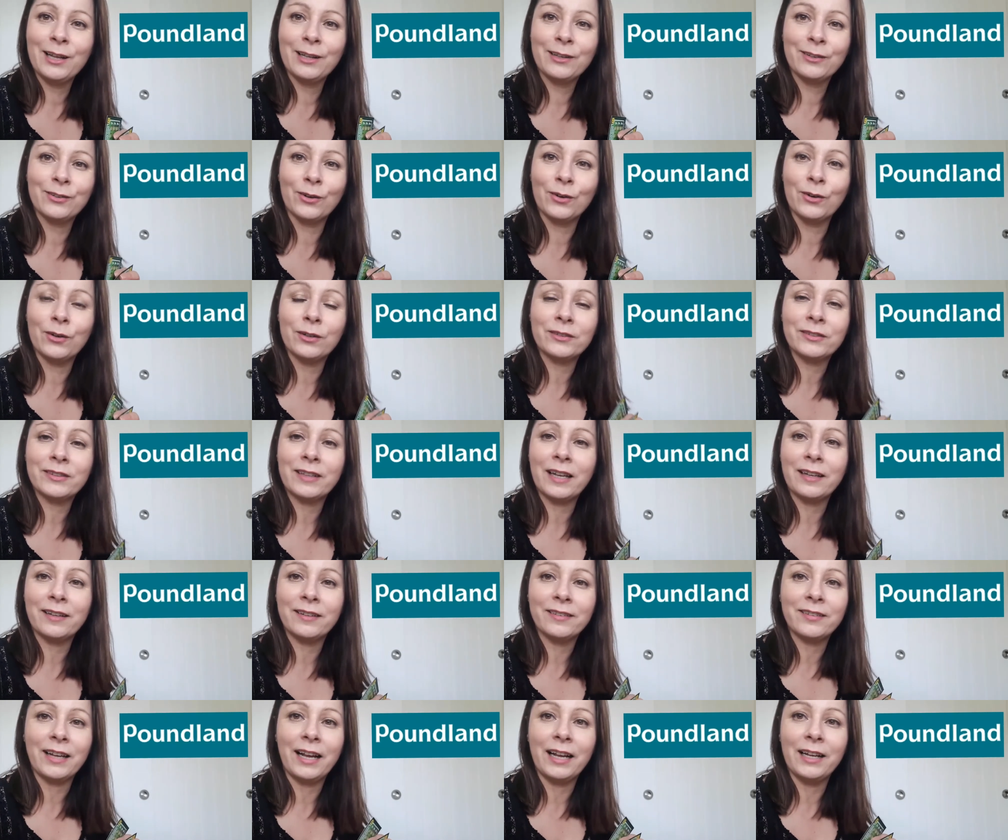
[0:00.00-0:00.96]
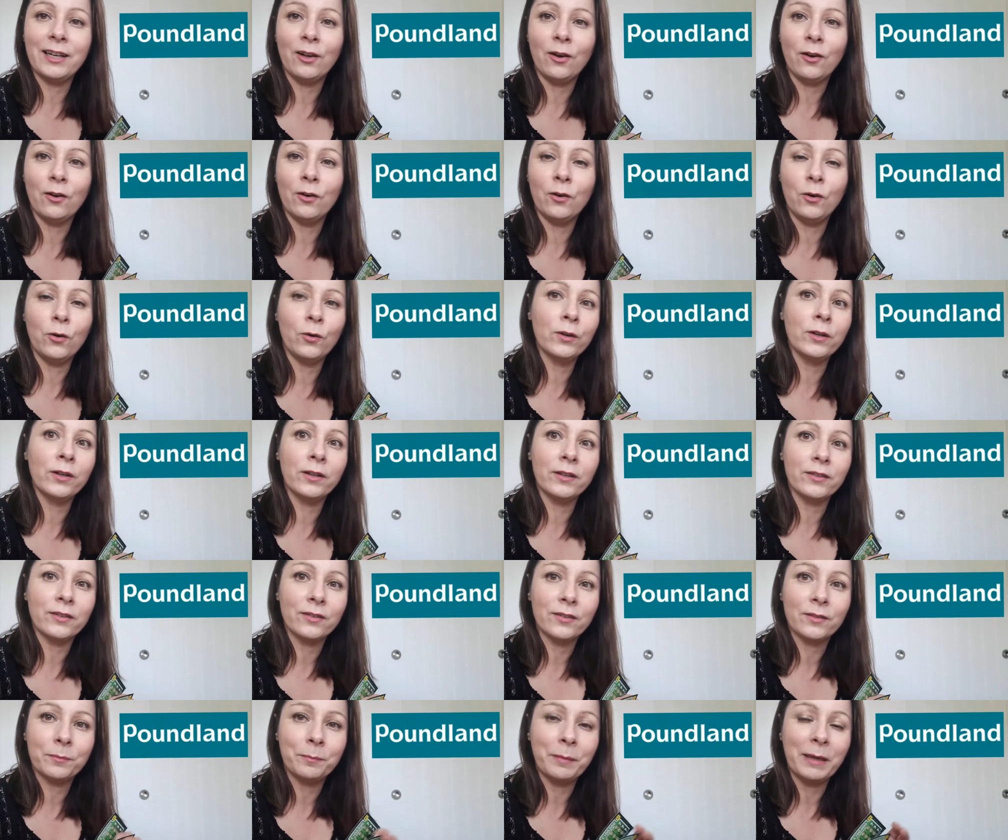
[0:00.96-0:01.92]
So instead of saying like
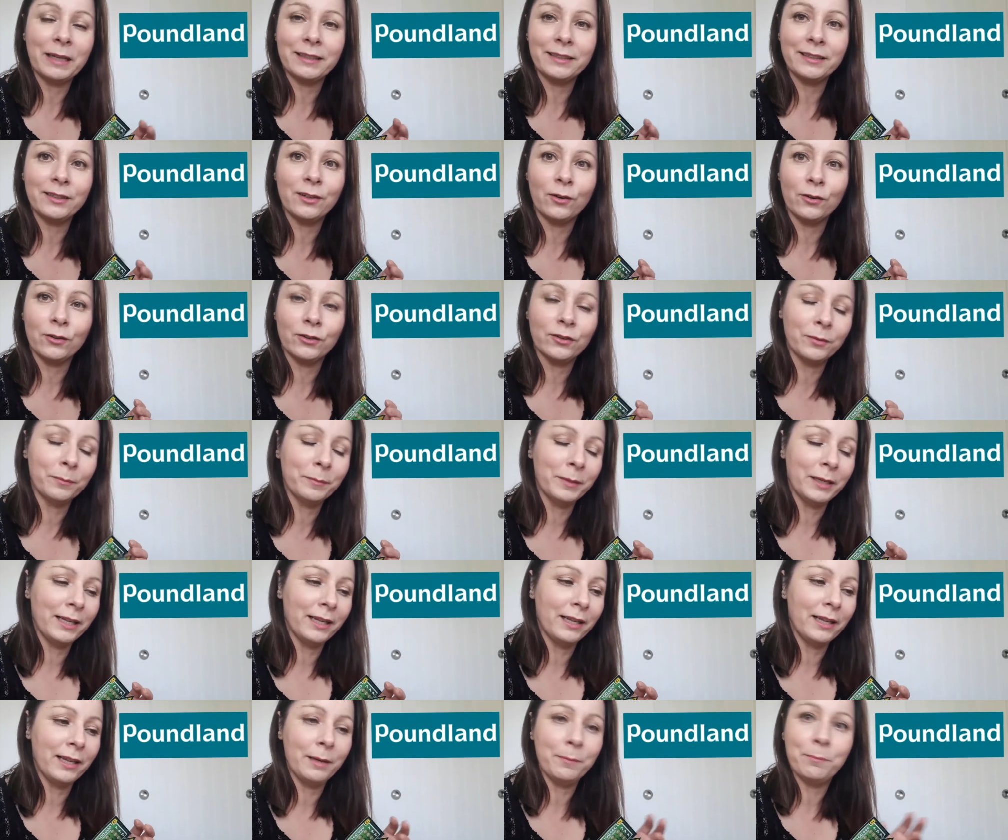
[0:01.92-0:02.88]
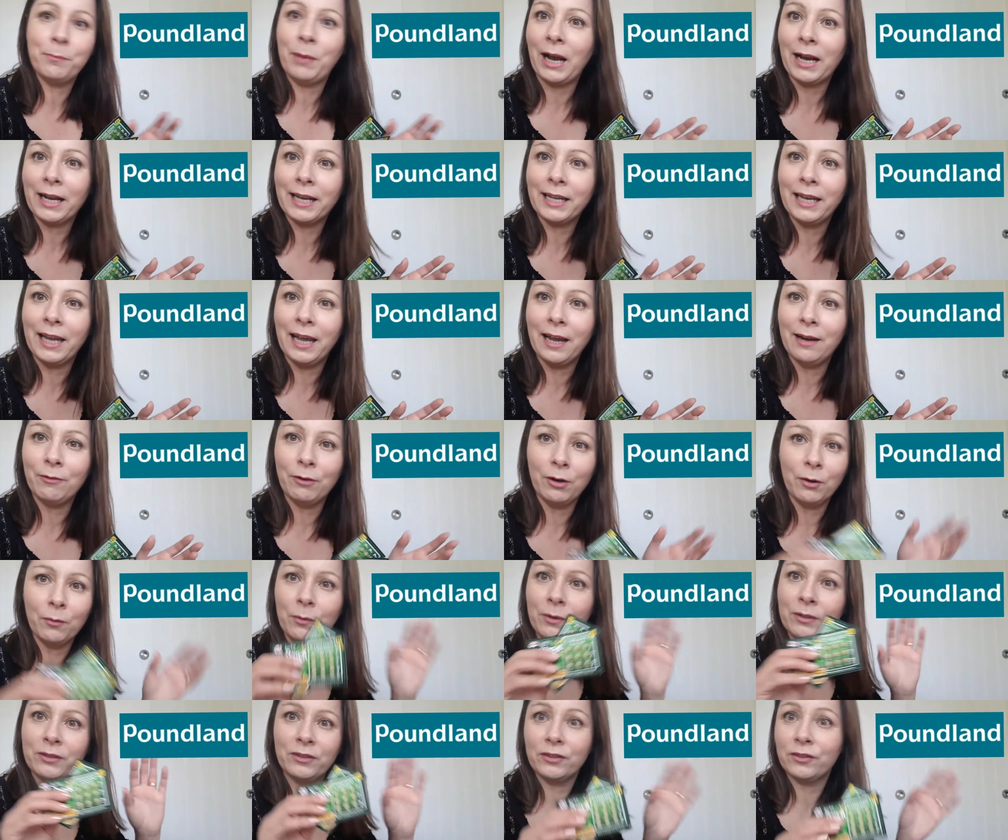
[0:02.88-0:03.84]
unexpected item in the bagging
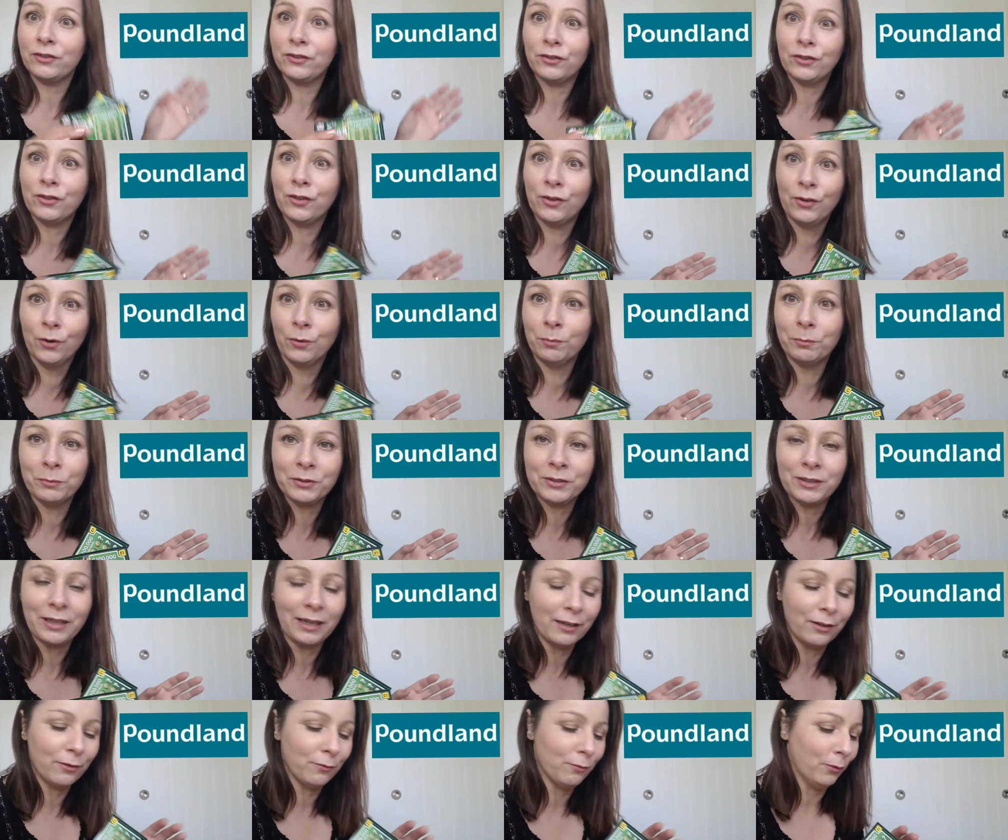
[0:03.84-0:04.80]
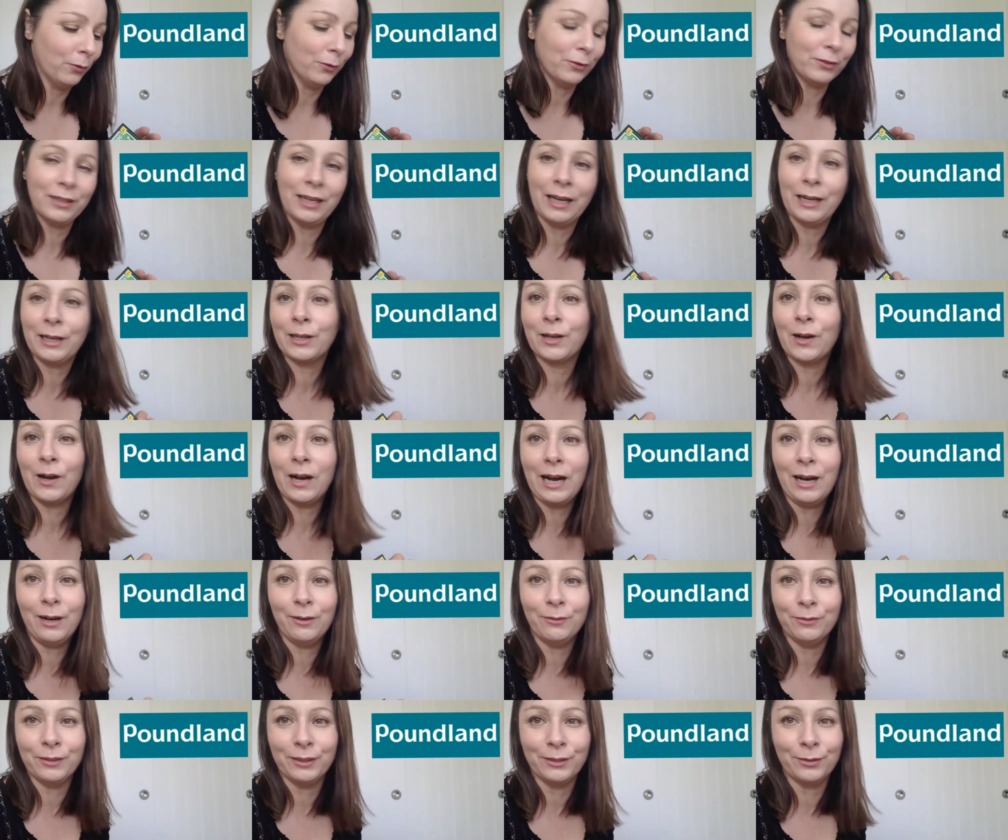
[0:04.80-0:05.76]
area, which is just normal standard voice, now you got
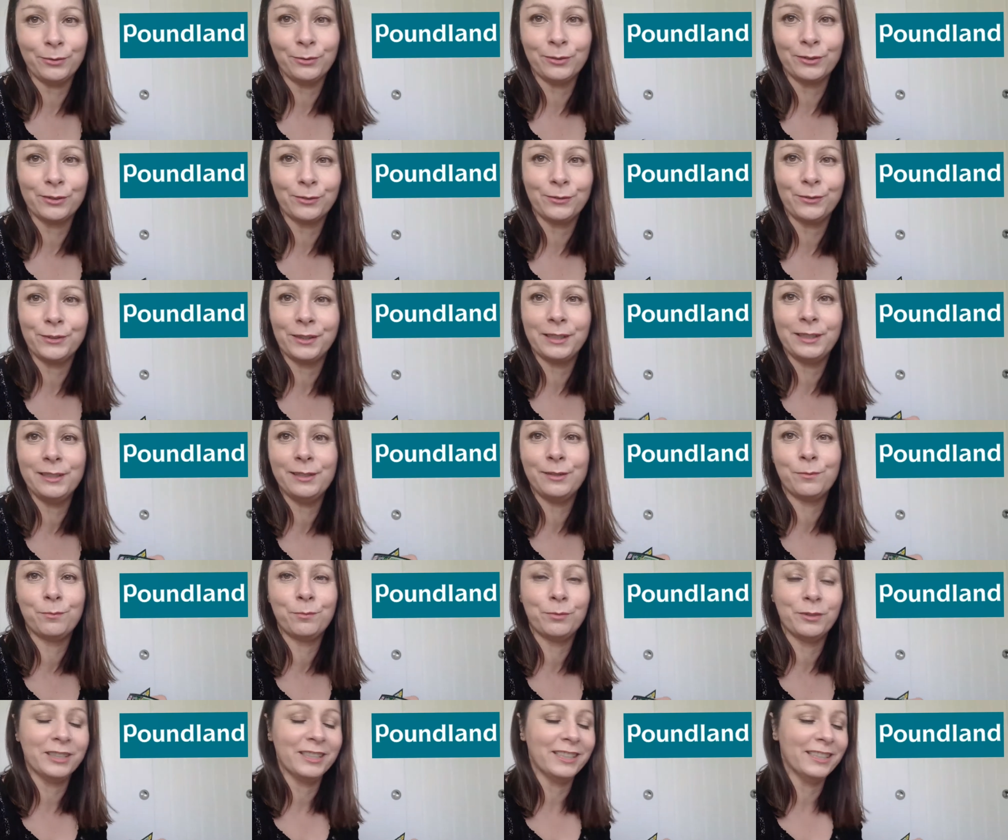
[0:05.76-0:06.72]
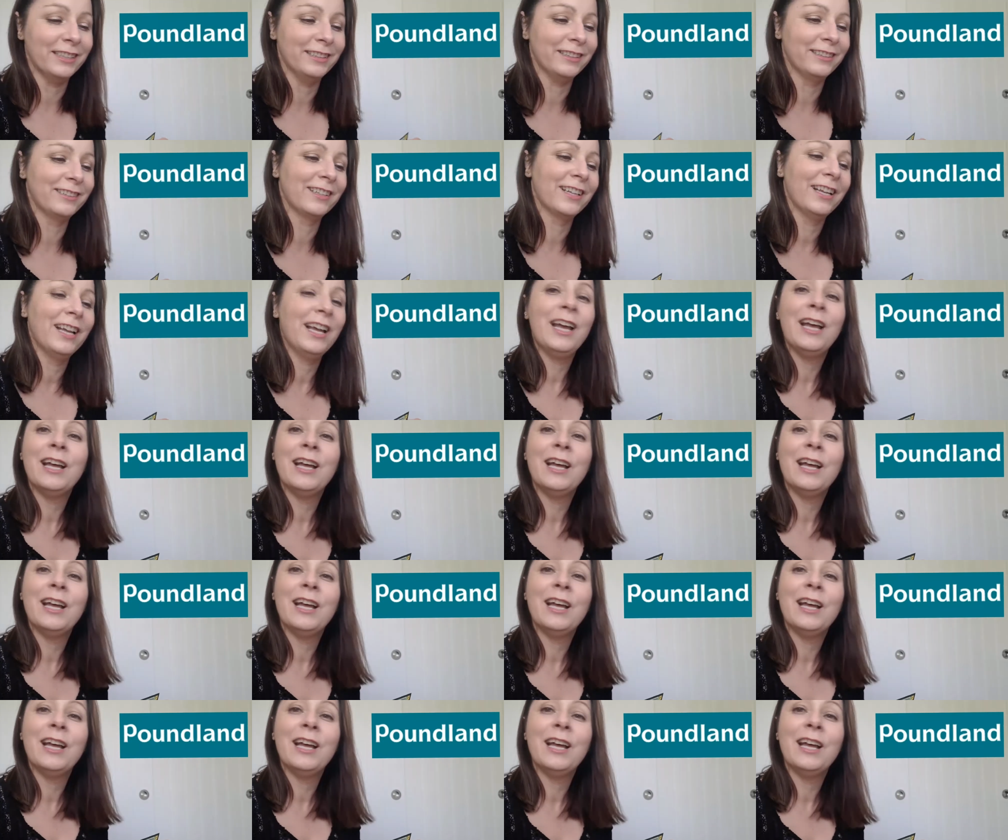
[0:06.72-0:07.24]
Elvis, which I think is brilliant.